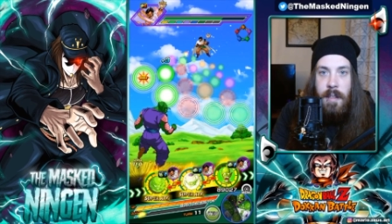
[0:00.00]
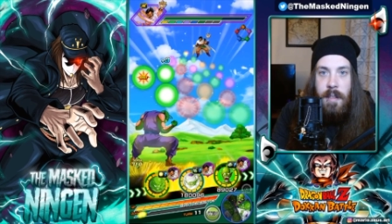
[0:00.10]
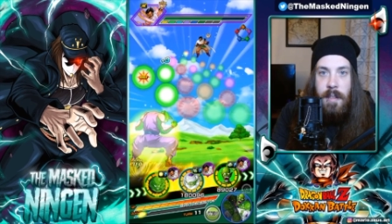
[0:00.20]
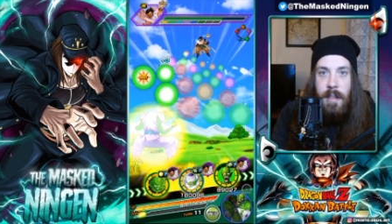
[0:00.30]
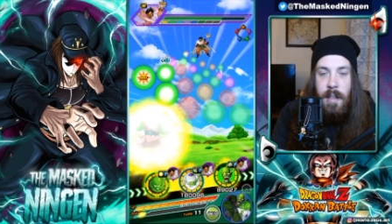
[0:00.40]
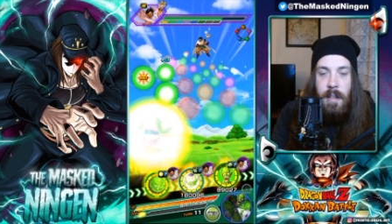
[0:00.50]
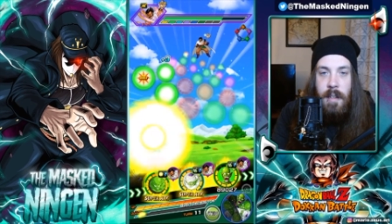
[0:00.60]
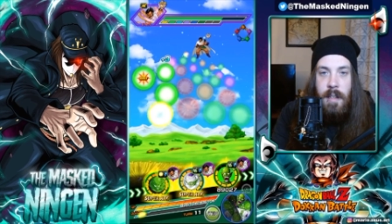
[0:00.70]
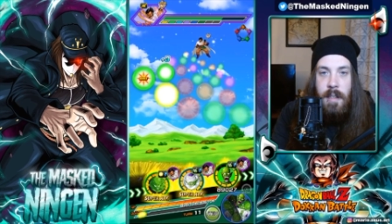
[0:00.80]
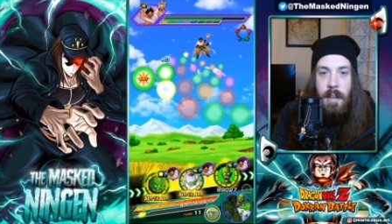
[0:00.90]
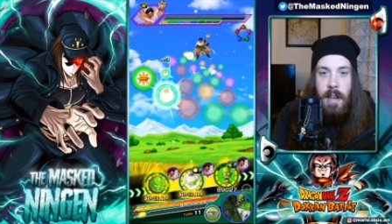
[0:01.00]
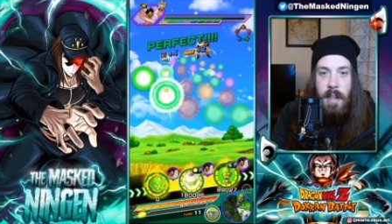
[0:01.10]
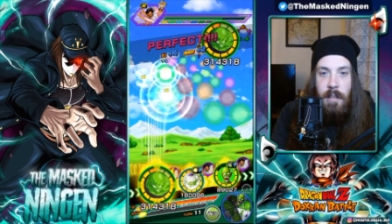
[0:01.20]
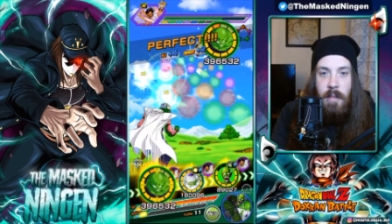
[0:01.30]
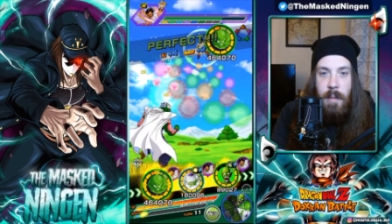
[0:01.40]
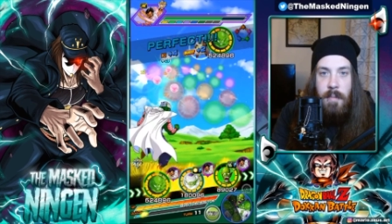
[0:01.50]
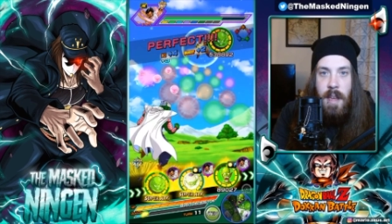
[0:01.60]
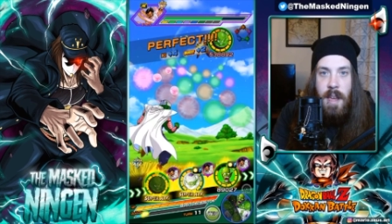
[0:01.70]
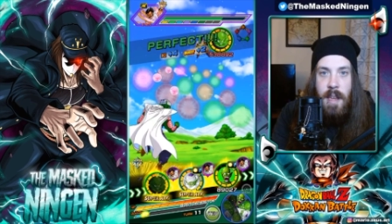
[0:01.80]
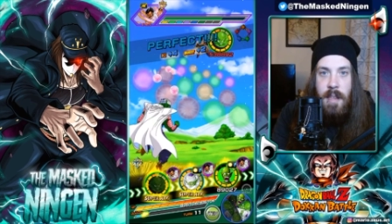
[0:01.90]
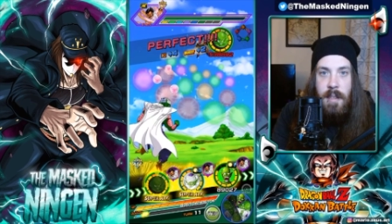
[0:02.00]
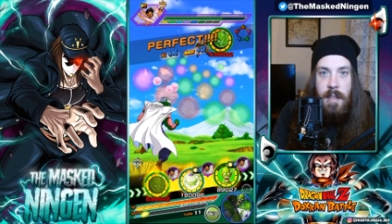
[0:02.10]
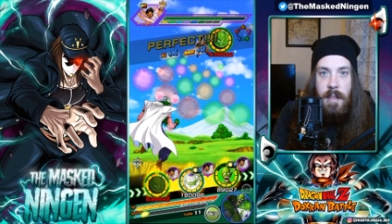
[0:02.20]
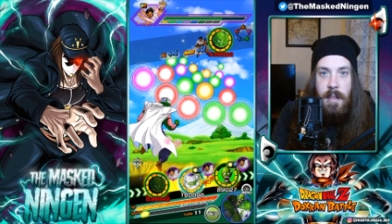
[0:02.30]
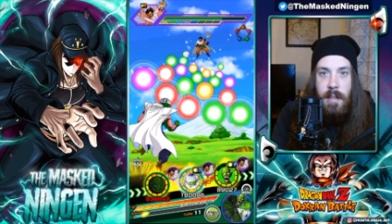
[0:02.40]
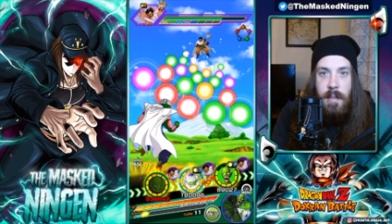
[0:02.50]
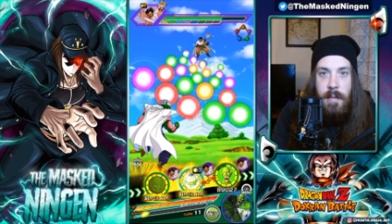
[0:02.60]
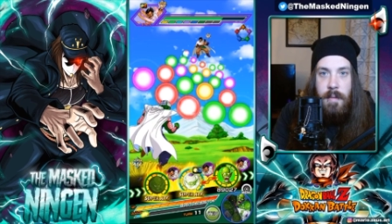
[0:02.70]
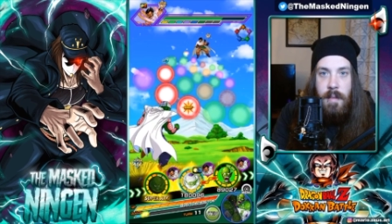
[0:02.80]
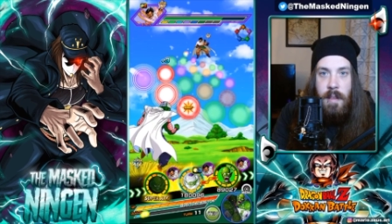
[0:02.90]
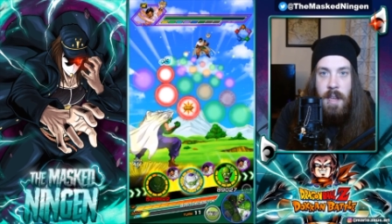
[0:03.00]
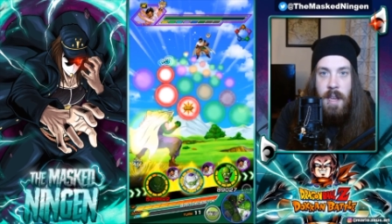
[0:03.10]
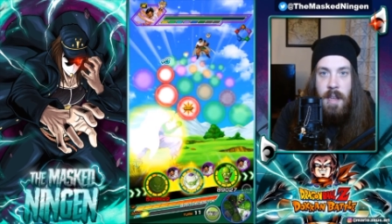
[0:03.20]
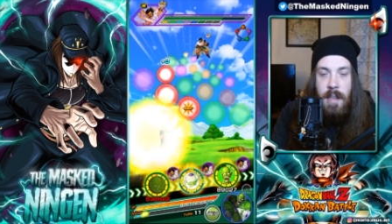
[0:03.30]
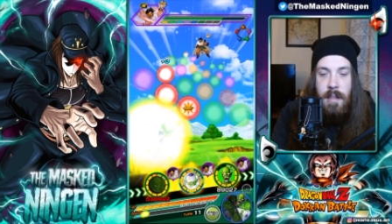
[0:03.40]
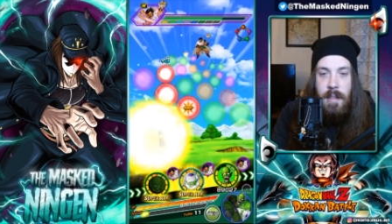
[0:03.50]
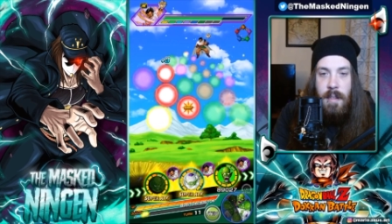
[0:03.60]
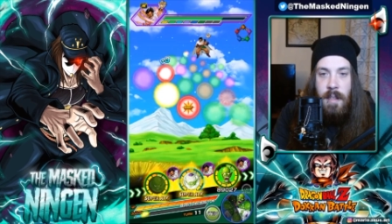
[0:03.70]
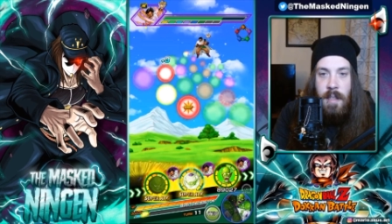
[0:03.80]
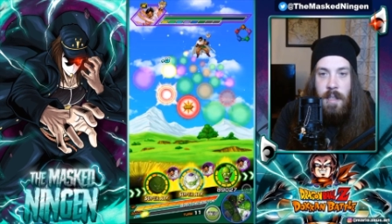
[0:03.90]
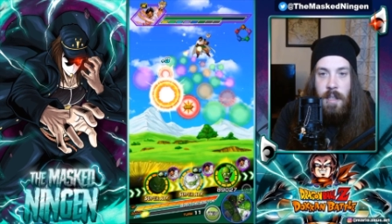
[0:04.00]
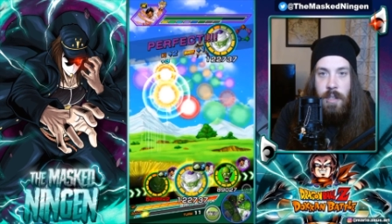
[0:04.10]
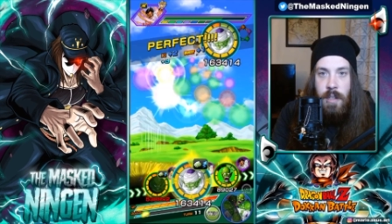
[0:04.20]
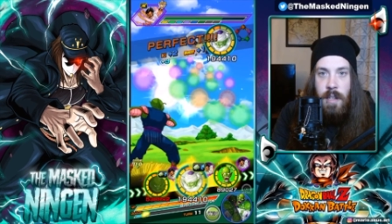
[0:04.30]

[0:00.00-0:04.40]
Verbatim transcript: So let's go ahead and grab these, these, and then this should